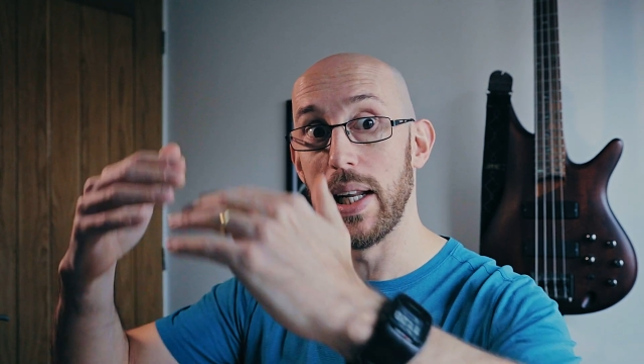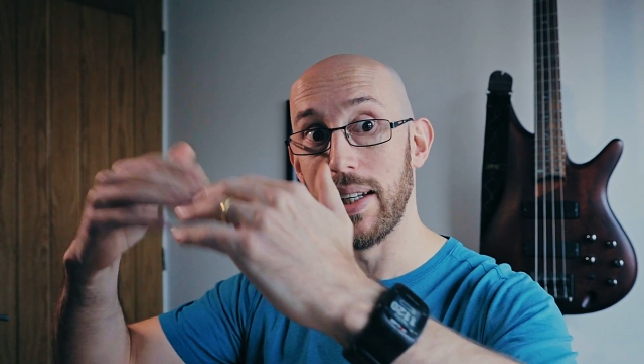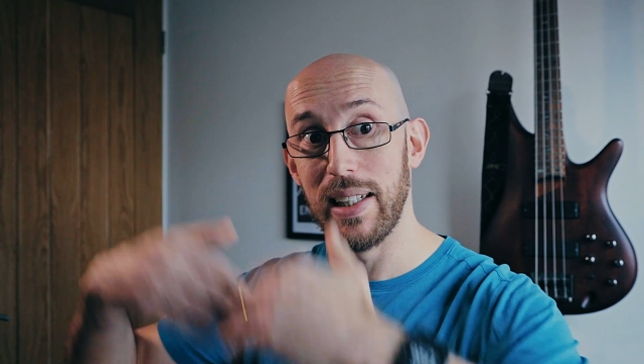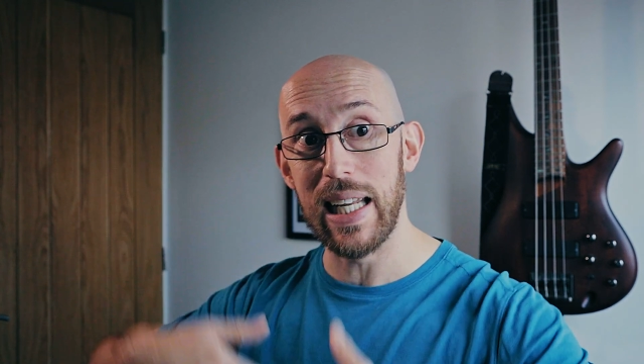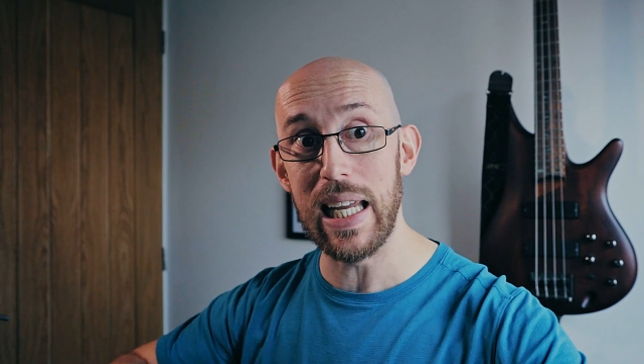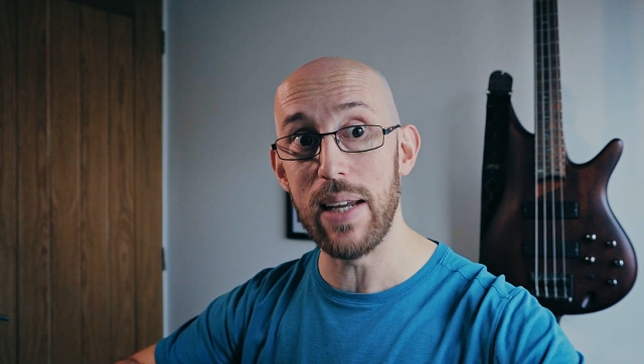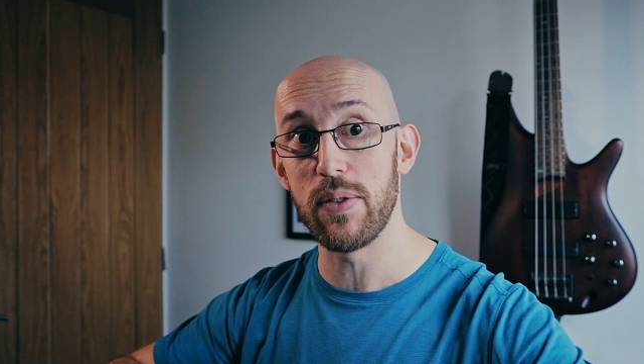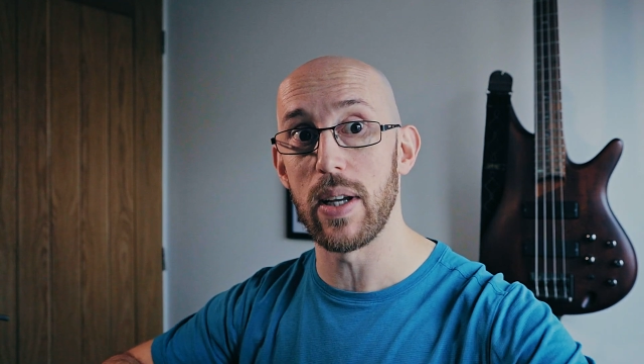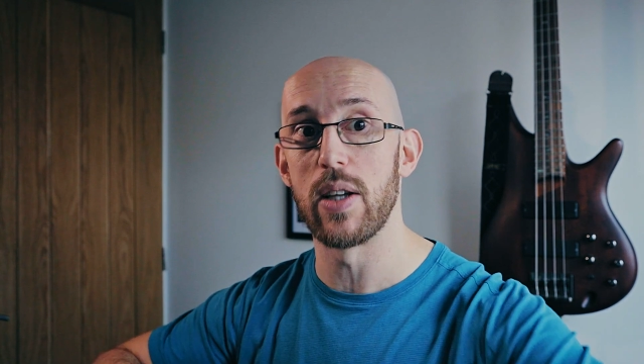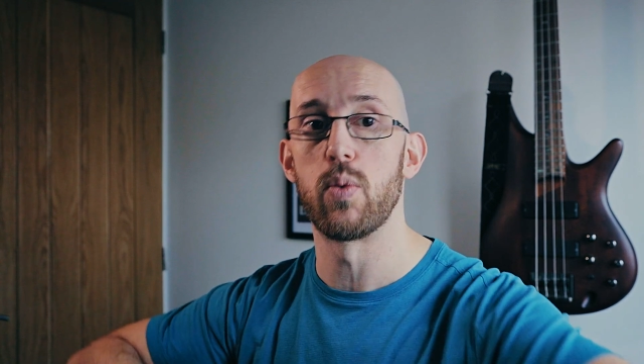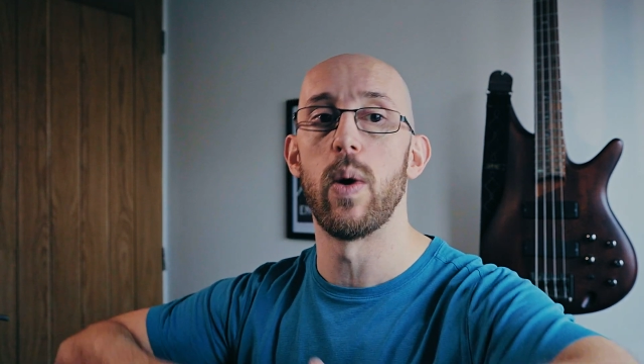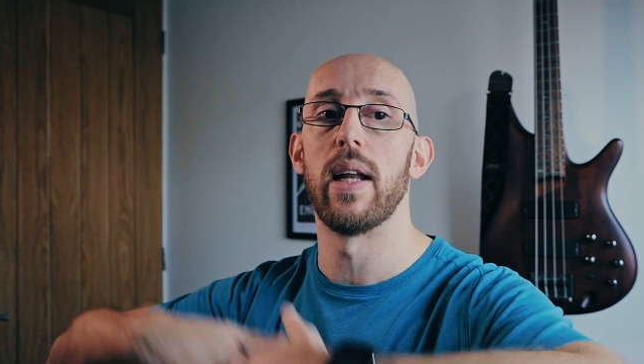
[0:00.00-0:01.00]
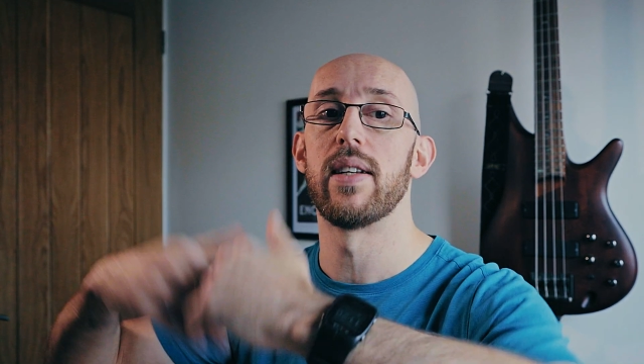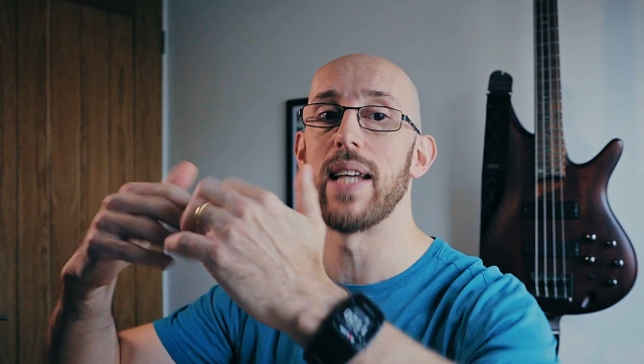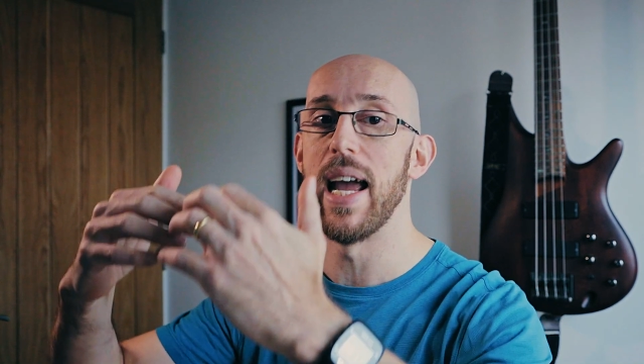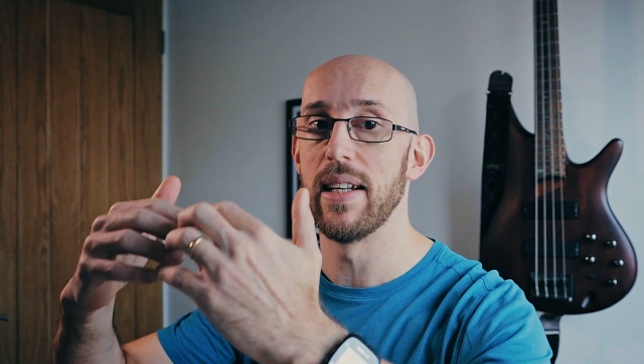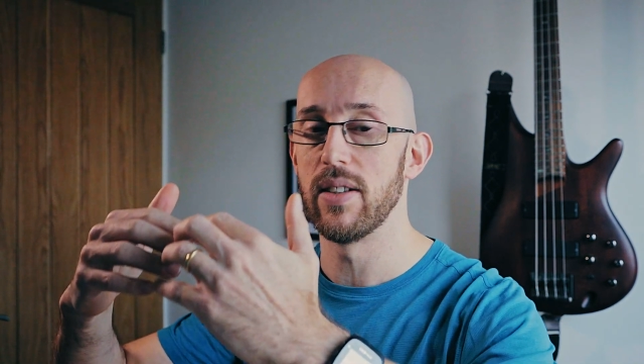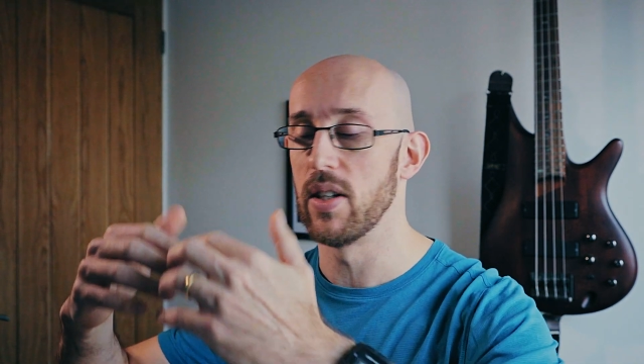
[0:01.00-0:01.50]
when it leaves as well
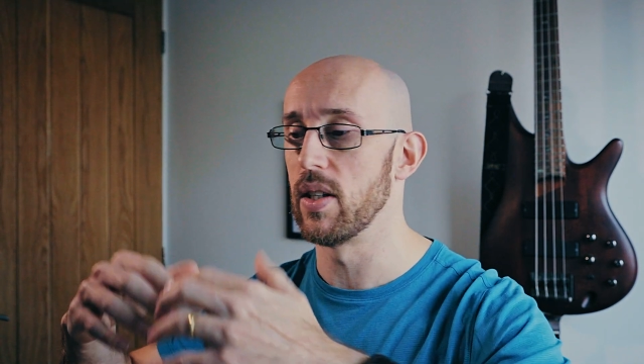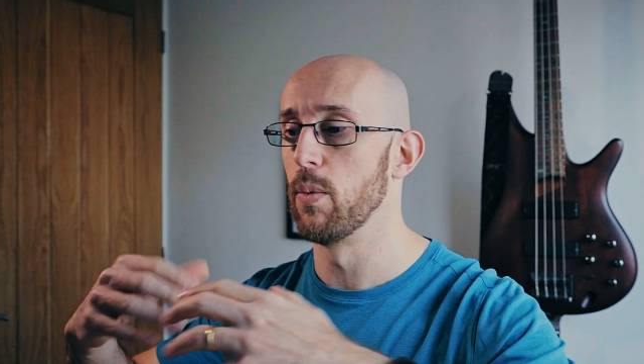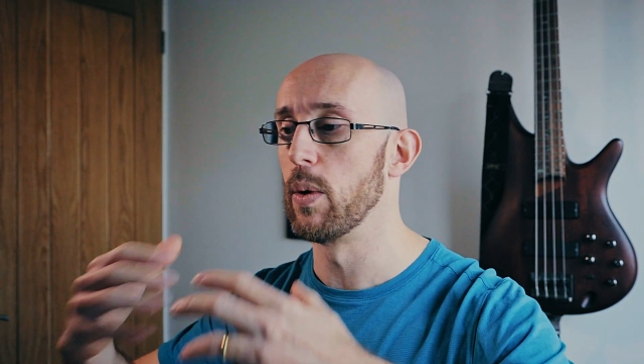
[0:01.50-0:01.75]
as enters.